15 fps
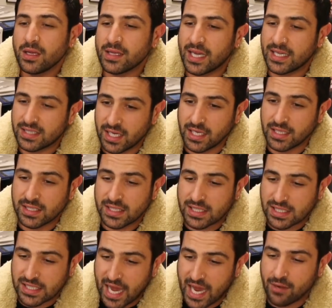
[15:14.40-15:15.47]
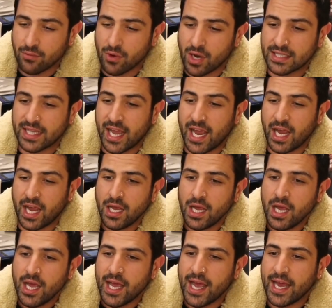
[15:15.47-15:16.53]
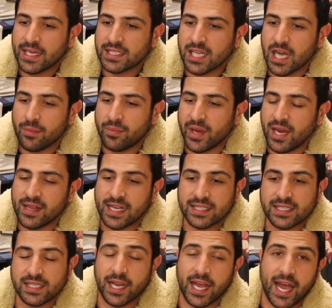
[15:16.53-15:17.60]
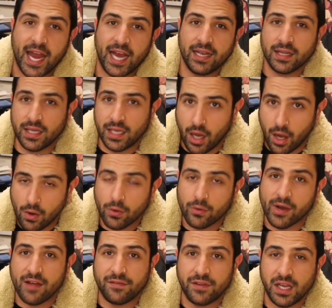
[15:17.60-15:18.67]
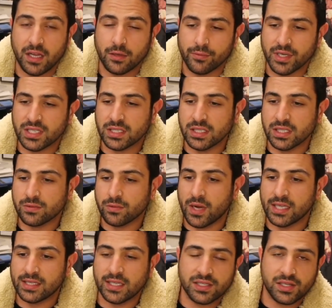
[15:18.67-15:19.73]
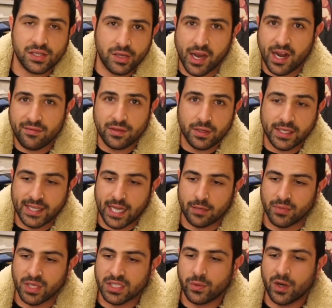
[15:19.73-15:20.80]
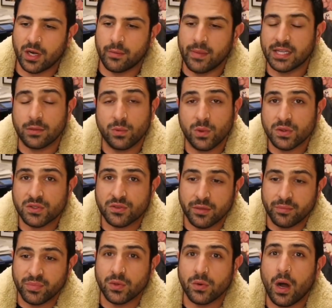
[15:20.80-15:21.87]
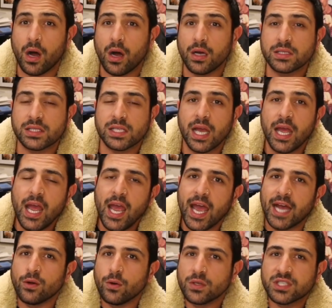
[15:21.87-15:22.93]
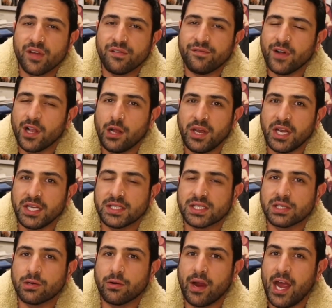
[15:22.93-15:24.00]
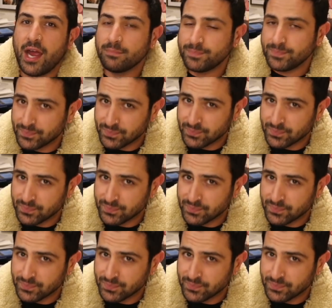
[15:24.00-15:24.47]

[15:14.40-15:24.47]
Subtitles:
That's insane right there. XRP, that's again, the whole graph here, the rich list right there. So go and have a look at that on my Twitter. I'm at the Wall Street Bull Oz. And also follow me on Instagram.